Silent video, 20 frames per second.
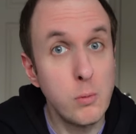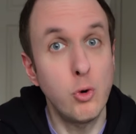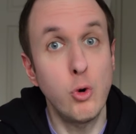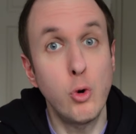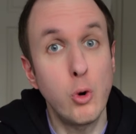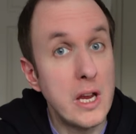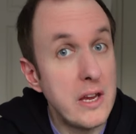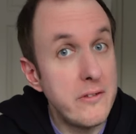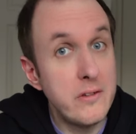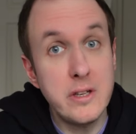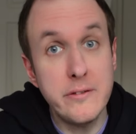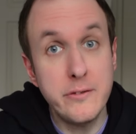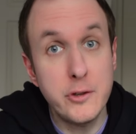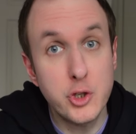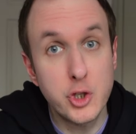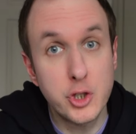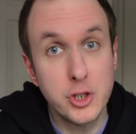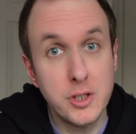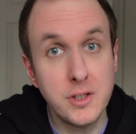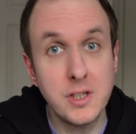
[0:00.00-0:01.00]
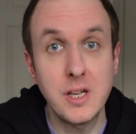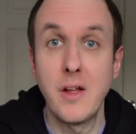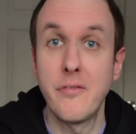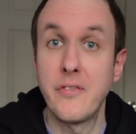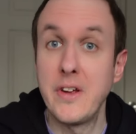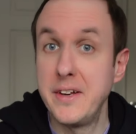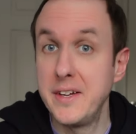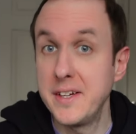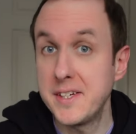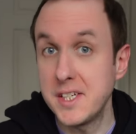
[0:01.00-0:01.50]
Or even if you should,
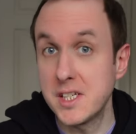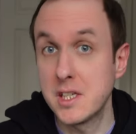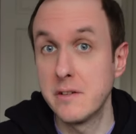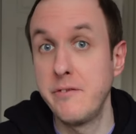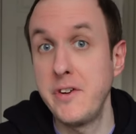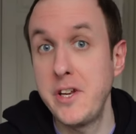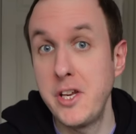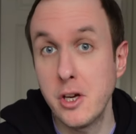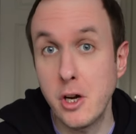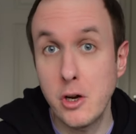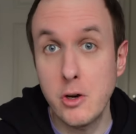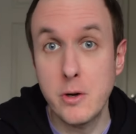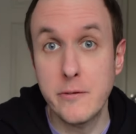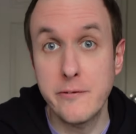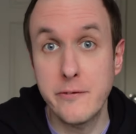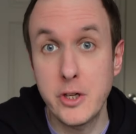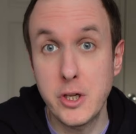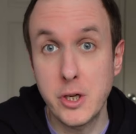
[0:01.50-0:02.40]
then this is the video for